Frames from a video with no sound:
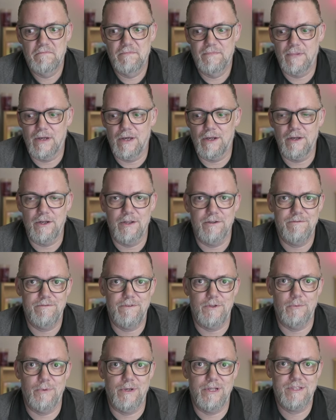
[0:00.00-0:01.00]
I don't know,
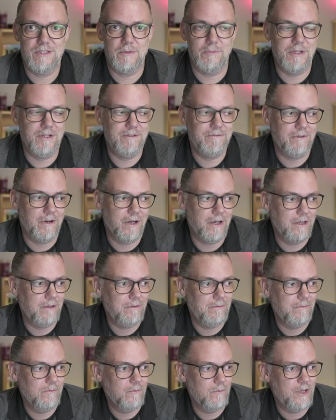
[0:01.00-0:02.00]
few weeks. I mean, if I
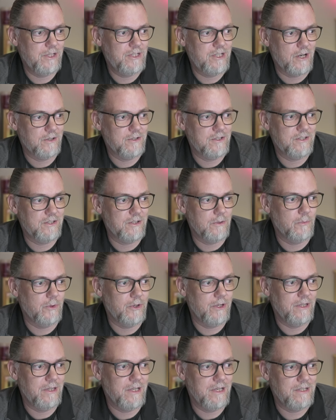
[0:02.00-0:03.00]
reach out to someone
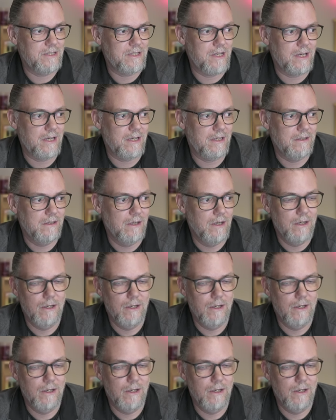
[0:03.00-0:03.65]
and they say,